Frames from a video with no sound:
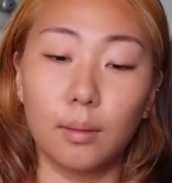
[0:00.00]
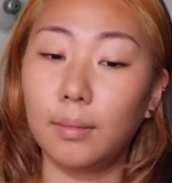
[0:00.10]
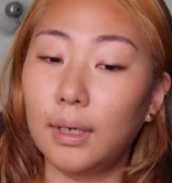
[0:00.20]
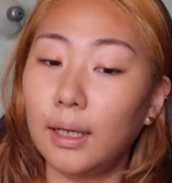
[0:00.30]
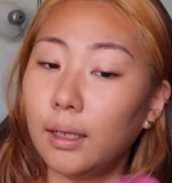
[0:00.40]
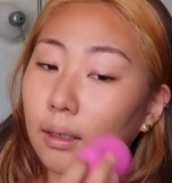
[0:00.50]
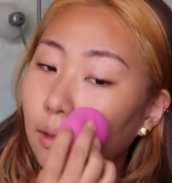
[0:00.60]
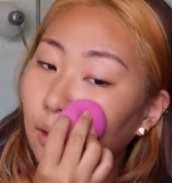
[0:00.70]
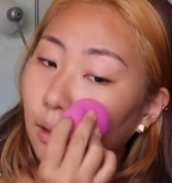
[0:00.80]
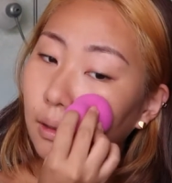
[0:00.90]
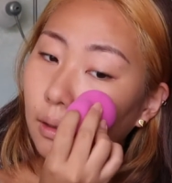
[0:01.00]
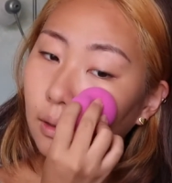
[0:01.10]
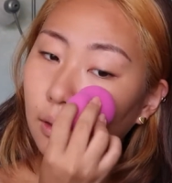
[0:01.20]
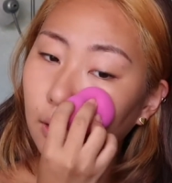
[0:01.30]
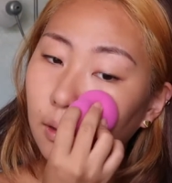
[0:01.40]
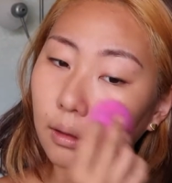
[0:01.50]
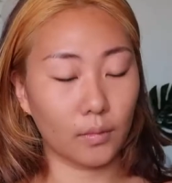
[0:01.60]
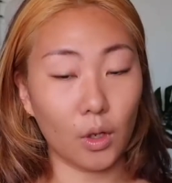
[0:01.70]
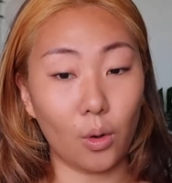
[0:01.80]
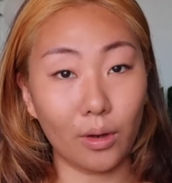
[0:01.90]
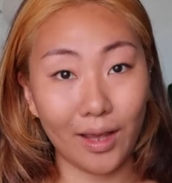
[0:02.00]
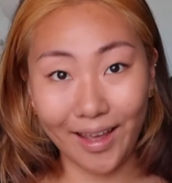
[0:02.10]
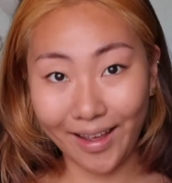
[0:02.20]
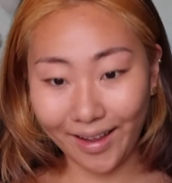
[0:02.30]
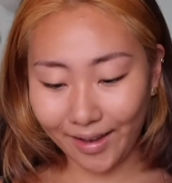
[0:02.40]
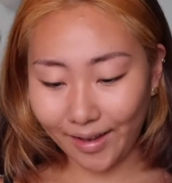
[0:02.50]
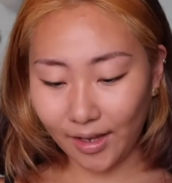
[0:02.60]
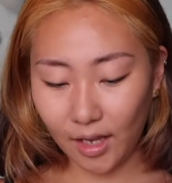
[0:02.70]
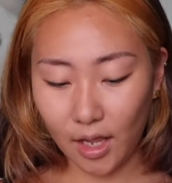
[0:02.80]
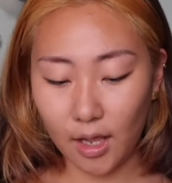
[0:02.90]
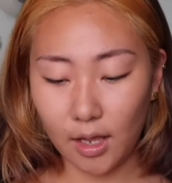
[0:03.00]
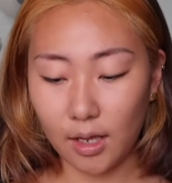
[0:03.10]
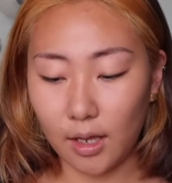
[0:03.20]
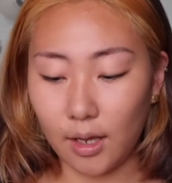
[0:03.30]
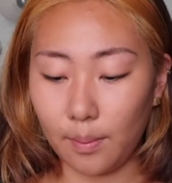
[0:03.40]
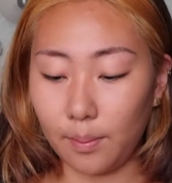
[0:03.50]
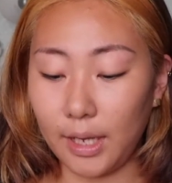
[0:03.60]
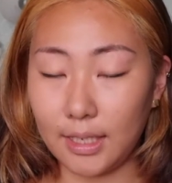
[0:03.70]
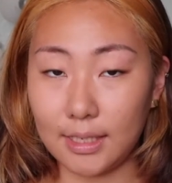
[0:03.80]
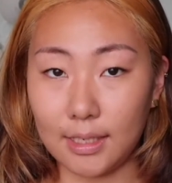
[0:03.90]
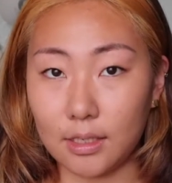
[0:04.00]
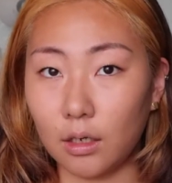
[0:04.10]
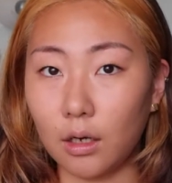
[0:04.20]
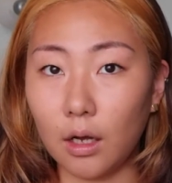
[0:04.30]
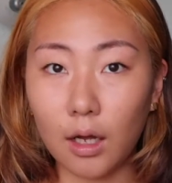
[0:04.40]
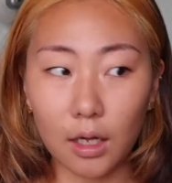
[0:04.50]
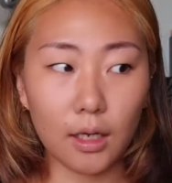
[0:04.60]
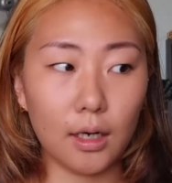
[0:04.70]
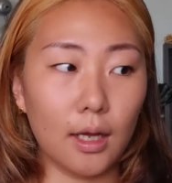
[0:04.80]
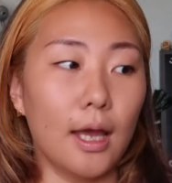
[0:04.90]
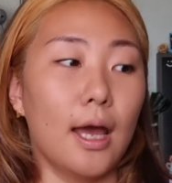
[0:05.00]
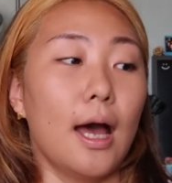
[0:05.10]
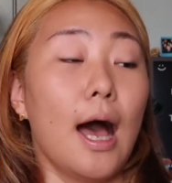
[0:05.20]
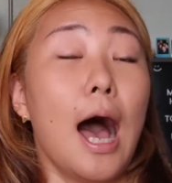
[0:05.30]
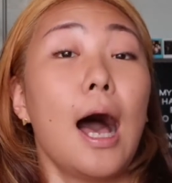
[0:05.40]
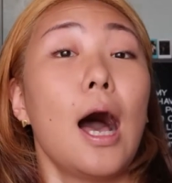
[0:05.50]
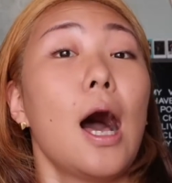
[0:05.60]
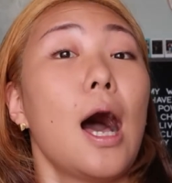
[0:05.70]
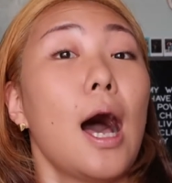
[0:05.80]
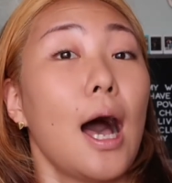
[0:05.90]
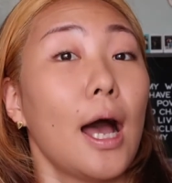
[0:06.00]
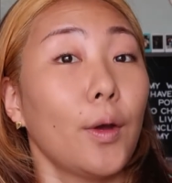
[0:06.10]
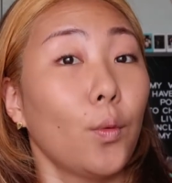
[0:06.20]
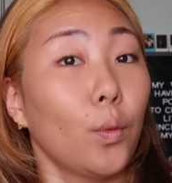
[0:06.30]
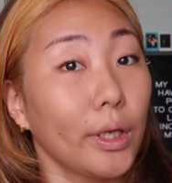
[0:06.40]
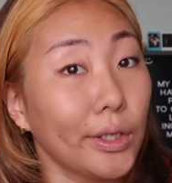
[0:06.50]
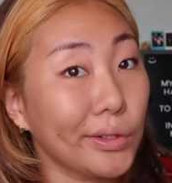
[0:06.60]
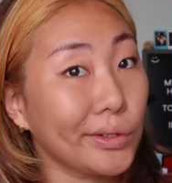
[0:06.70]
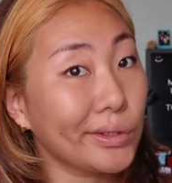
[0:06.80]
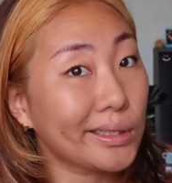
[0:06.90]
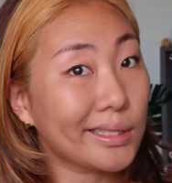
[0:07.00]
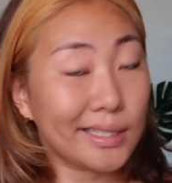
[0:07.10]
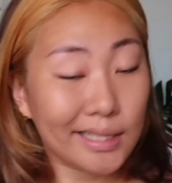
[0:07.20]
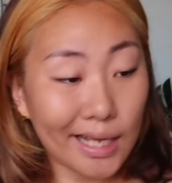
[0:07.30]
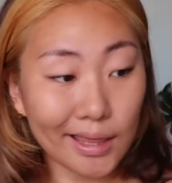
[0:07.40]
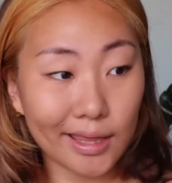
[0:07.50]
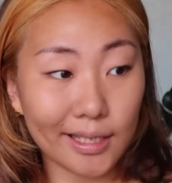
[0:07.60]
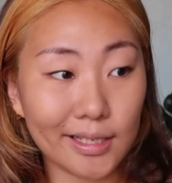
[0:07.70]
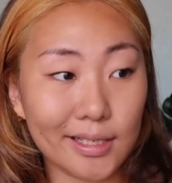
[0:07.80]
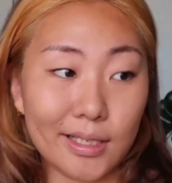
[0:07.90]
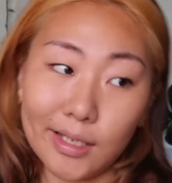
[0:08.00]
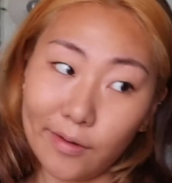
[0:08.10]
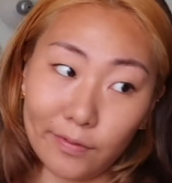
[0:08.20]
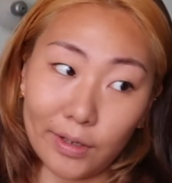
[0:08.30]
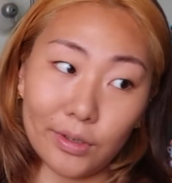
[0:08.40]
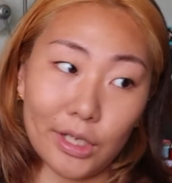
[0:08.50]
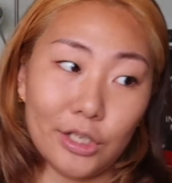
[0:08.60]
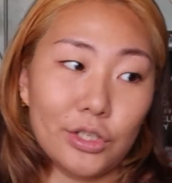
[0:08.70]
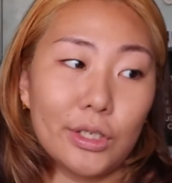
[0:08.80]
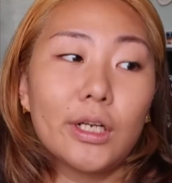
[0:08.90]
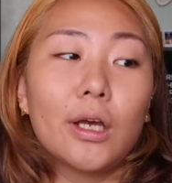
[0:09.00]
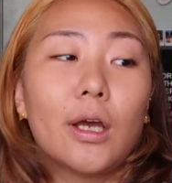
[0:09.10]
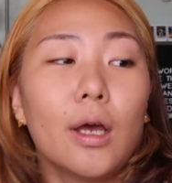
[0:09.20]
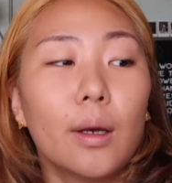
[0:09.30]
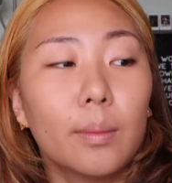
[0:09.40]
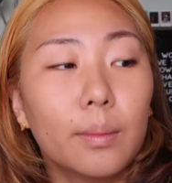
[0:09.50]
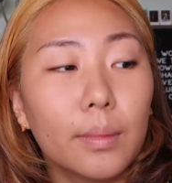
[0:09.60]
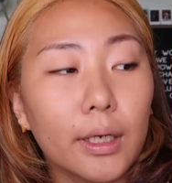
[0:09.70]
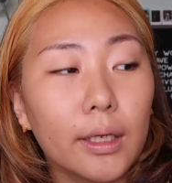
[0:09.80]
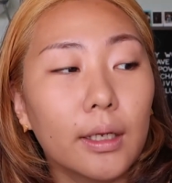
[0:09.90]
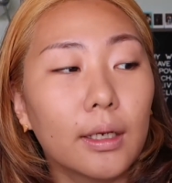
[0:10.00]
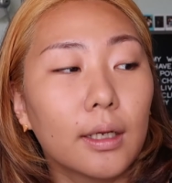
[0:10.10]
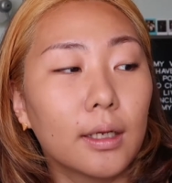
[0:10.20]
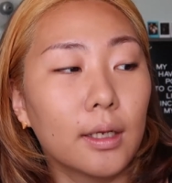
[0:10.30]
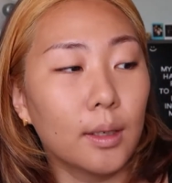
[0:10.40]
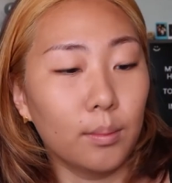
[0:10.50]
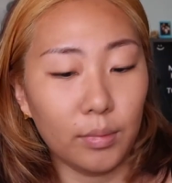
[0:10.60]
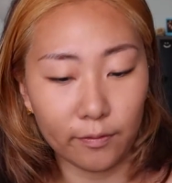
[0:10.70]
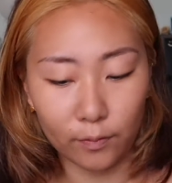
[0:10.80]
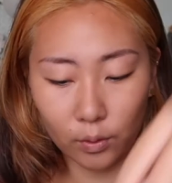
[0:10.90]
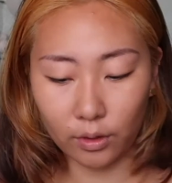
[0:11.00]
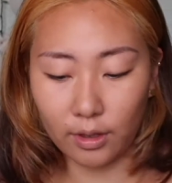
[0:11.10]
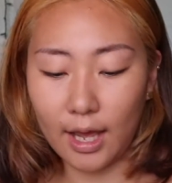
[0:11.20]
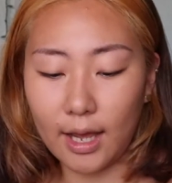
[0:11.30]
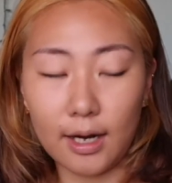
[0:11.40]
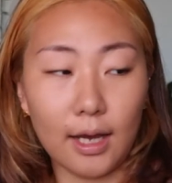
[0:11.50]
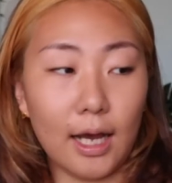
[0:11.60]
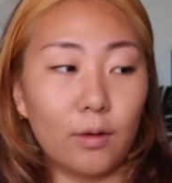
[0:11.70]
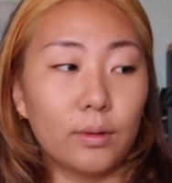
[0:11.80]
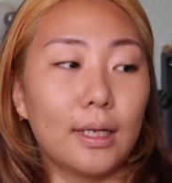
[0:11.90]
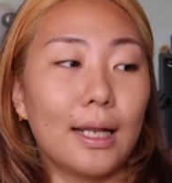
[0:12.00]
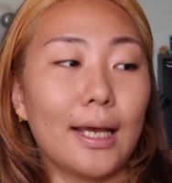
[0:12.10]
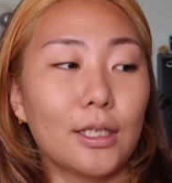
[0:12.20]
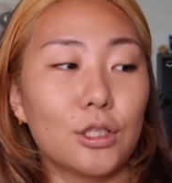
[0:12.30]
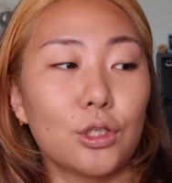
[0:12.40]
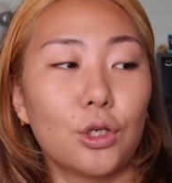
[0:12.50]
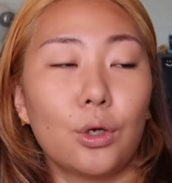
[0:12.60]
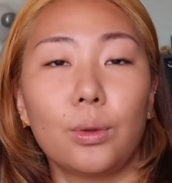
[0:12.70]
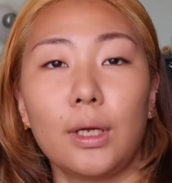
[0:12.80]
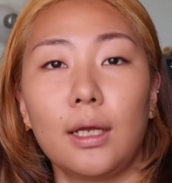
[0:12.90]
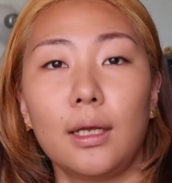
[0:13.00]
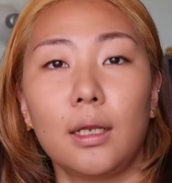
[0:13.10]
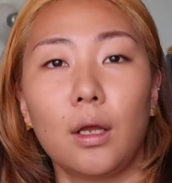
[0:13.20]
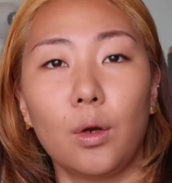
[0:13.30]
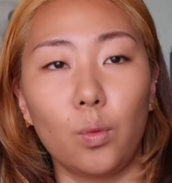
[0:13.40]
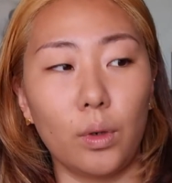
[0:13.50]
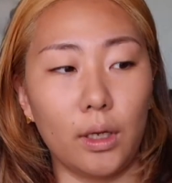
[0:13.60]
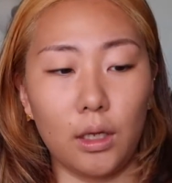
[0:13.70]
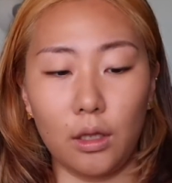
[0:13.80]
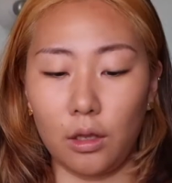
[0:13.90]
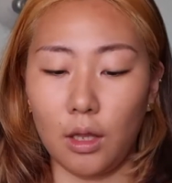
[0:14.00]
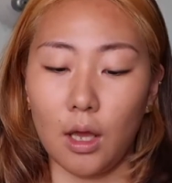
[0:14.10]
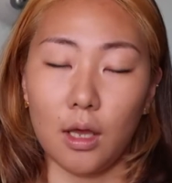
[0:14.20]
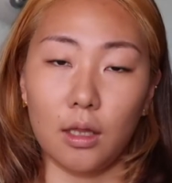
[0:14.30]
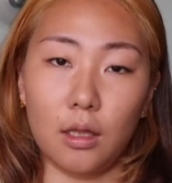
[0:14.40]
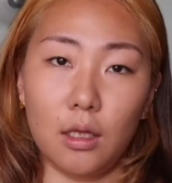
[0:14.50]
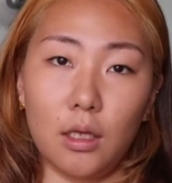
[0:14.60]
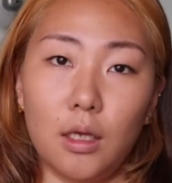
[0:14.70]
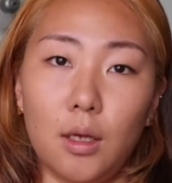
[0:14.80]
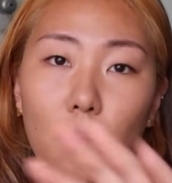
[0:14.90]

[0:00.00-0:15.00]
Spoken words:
blend. Okay, base is on. I will set this foundation, but before that I would like to go in with the